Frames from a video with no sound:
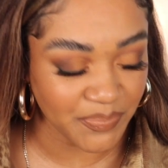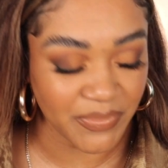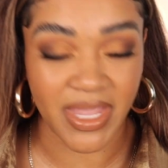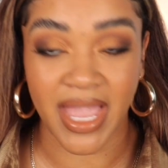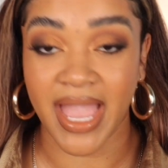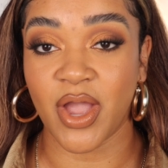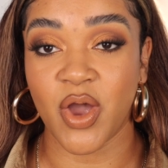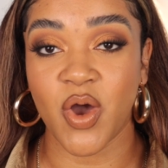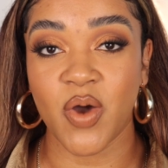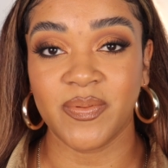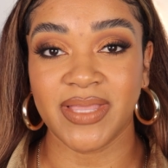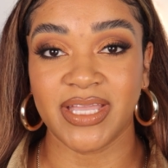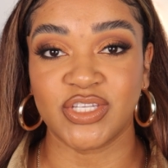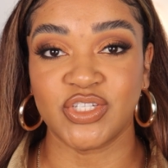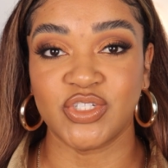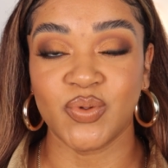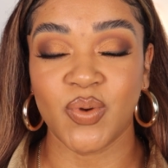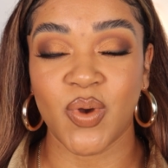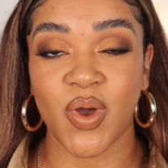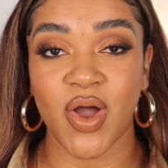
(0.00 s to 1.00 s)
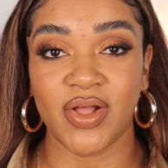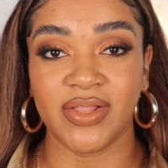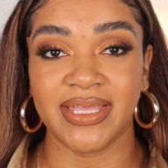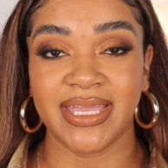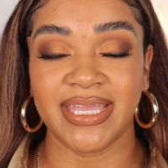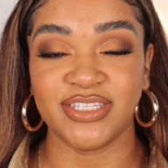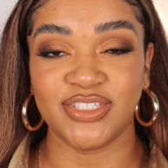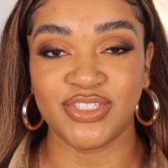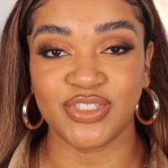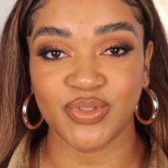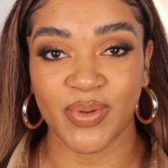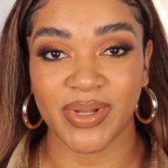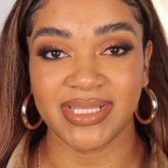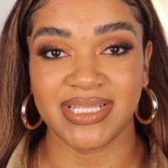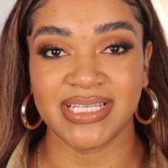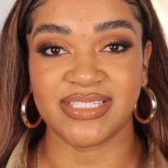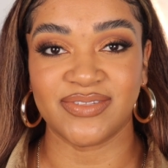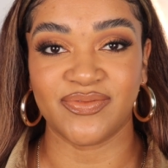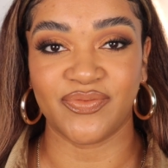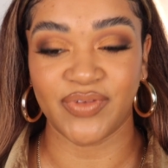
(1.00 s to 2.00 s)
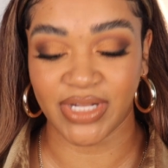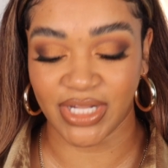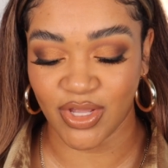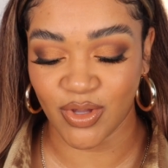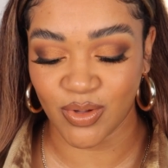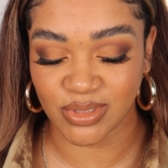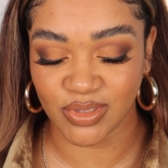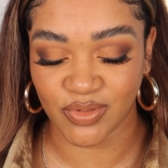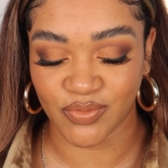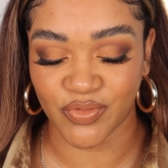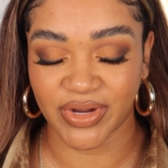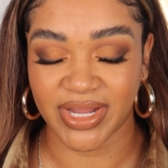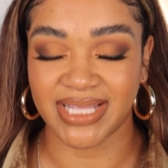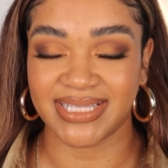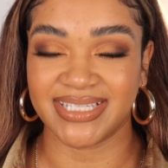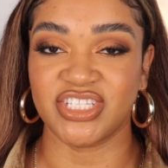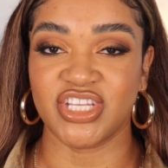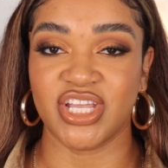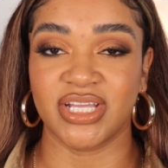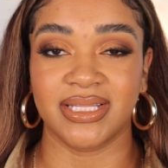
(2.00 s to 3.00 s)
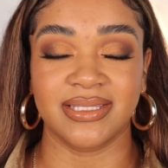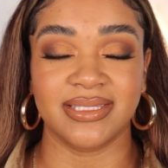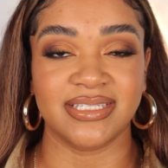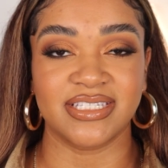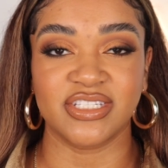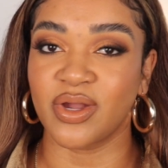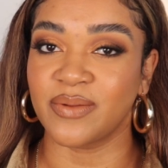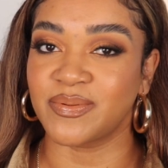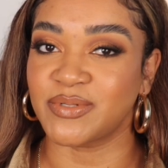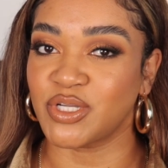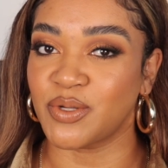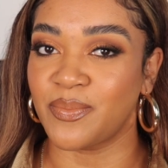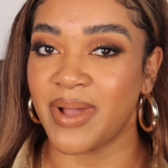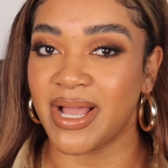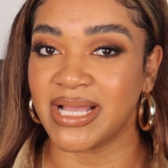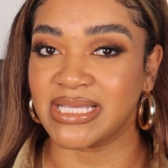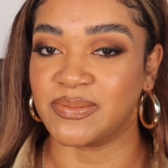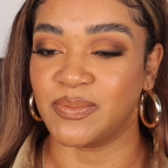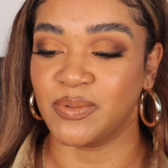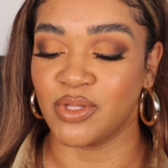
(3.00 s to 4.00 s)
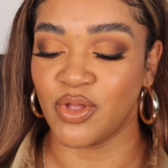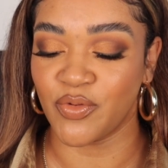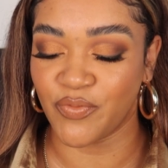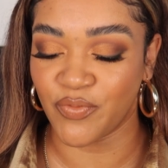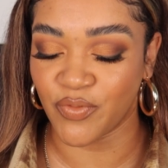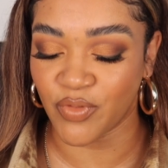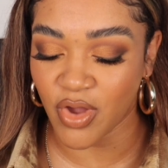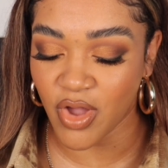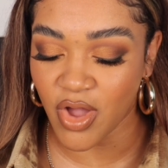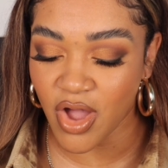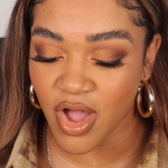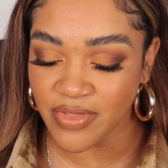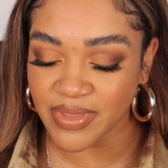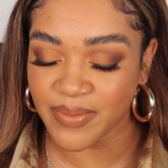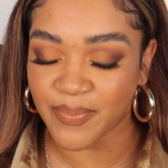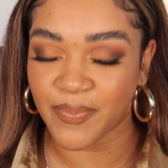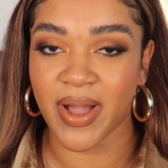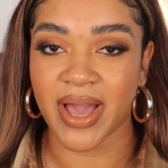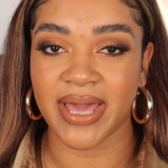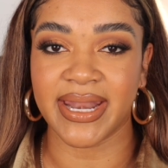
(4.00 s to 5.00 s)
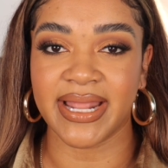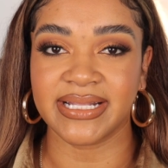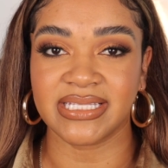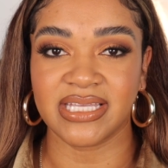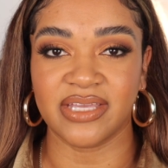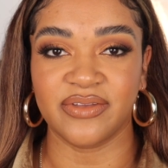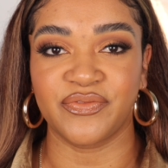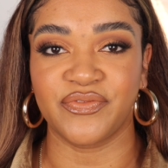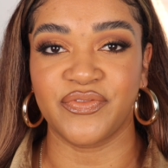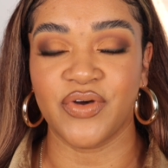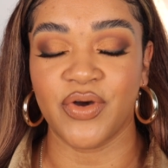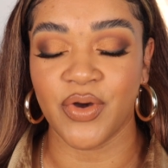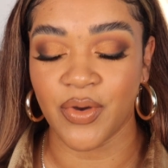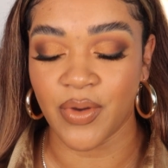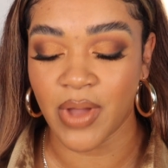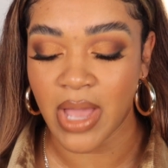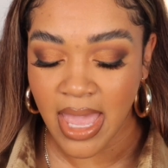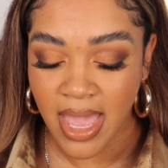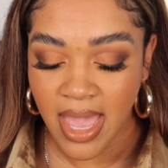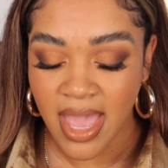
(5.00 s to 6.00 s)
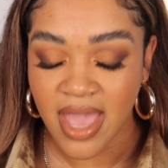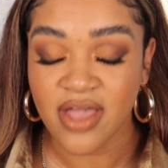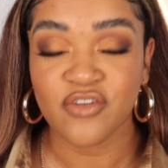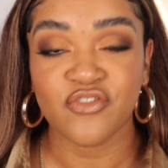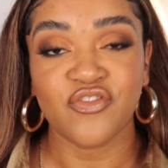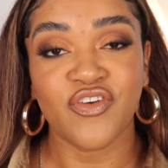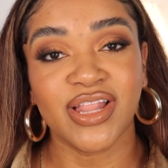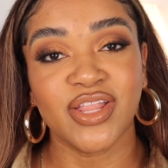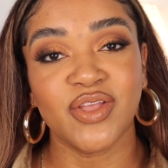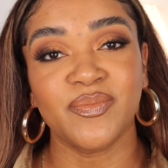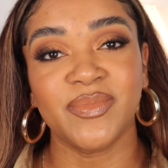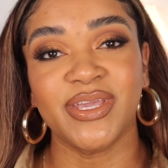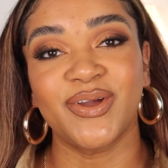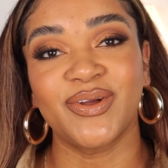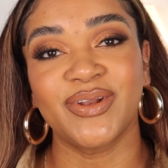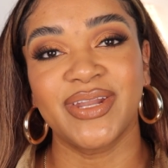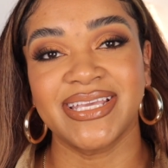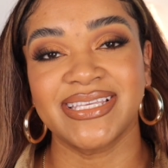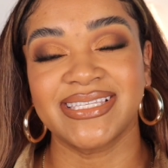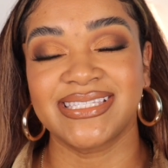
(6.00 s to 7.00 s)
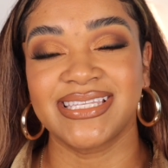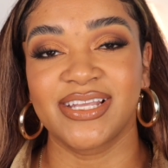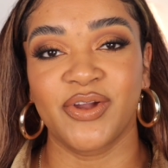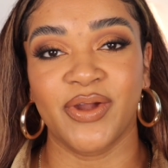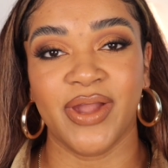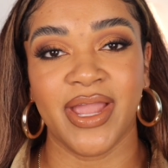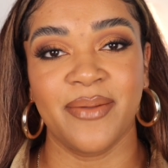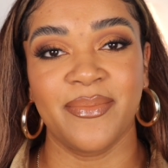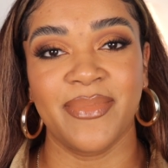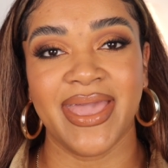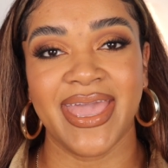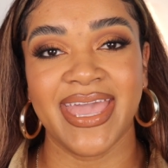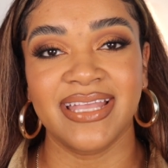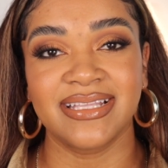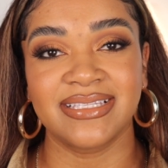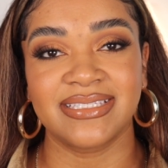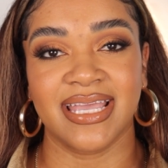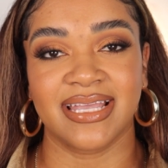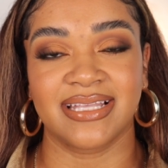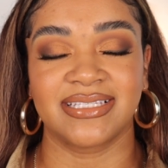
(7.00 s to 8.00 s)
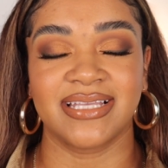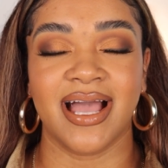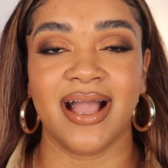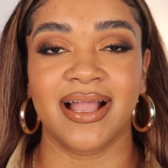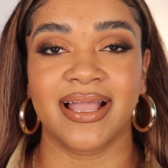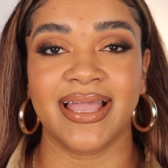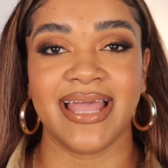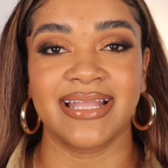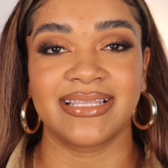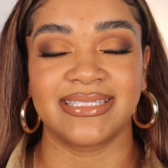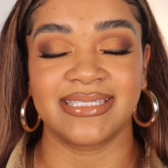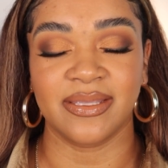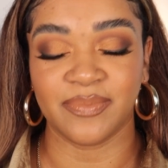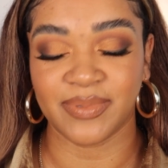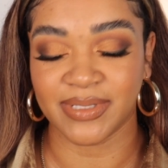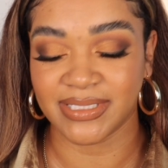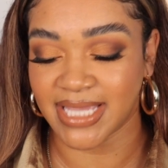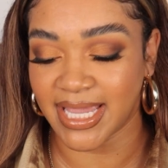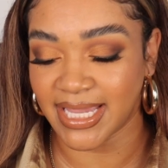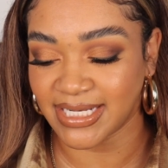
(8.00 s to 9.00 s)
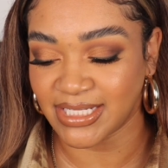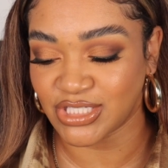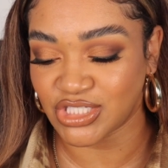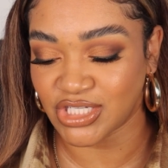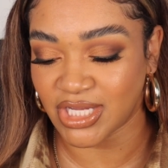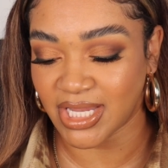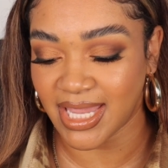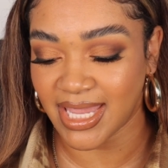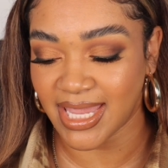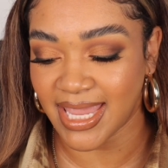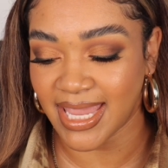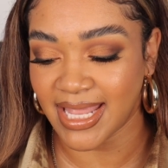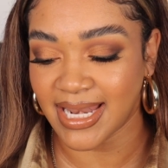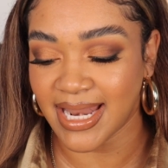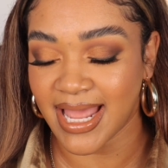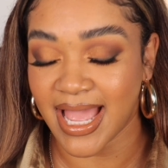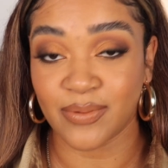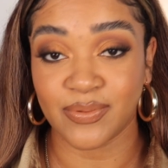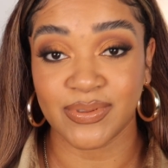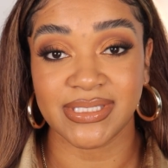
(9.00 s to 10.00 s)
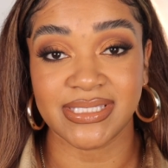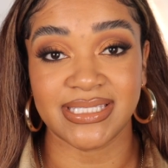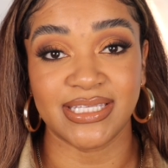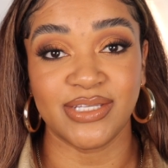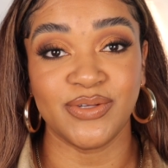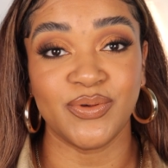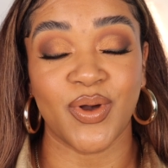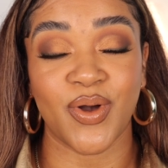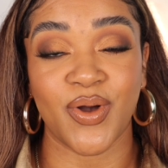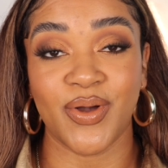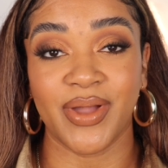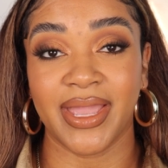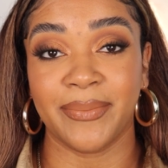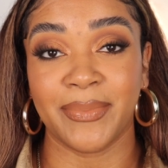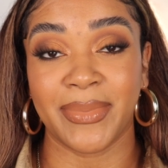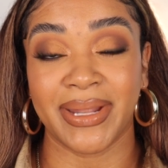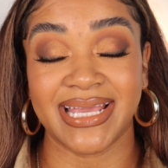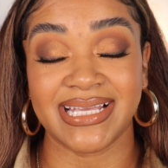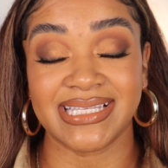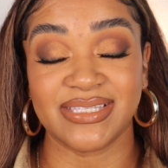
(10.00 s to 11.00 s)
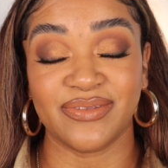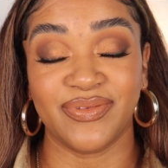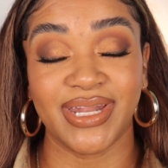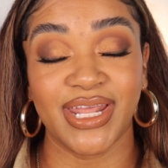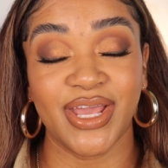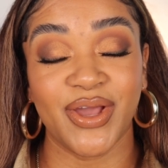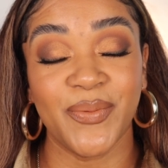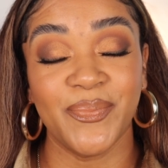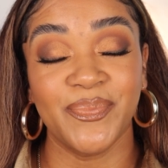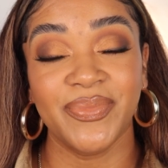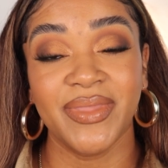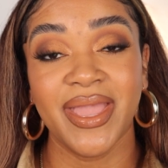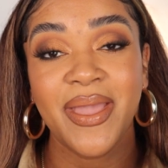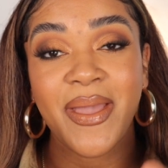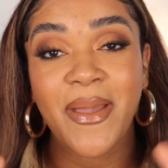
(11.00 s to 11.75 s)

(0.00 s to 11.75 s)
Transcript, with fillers: I hope that you all enjoyed this video. Don't forget to check the description box below for all the product info. Follow me on Instagram and TikTok at SimplyDianaJay. And I will see you all in my next video.